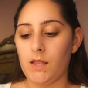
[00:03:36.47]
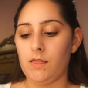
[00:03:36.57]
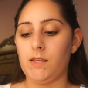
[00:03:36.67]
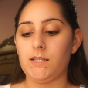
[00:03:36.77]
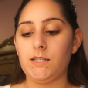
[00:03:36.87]

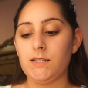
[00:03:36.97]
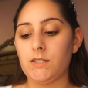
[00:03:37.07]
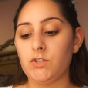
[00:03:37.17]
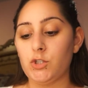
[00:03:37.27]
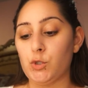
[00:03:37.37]
This is a
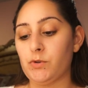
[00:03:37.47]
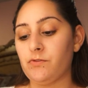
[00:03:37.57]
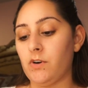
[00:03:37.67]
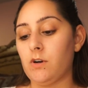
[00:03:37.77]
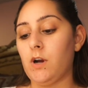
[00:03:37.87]
super
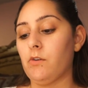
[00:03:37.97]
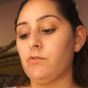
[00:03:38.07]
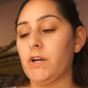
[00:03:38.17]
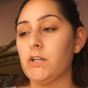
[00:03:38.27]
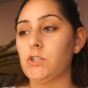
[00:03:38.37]
full
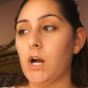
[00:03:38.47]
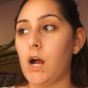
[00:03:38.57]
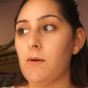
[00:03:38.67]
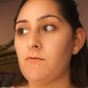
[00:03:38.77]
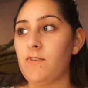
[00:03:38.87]
coverage
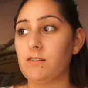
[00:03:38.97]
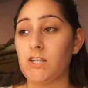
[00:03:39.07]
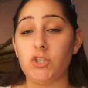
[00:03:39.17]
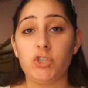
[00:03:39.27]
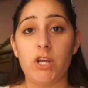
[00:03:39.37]

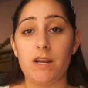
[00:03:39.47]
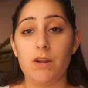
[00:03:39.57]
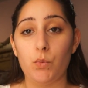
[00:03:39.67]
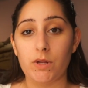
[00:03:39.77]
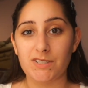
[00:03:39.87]

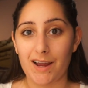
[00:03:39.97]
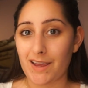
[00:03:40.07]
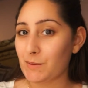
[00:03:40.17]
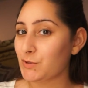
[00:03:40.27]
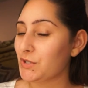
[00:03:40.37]
foundation, which
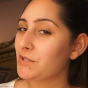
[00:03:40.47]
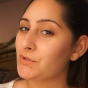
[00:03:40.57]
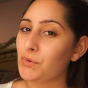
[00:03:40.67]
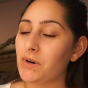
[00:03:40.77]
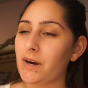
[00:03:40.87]
I absolutely
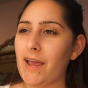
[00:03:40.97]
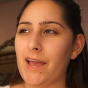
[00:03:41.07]
adore.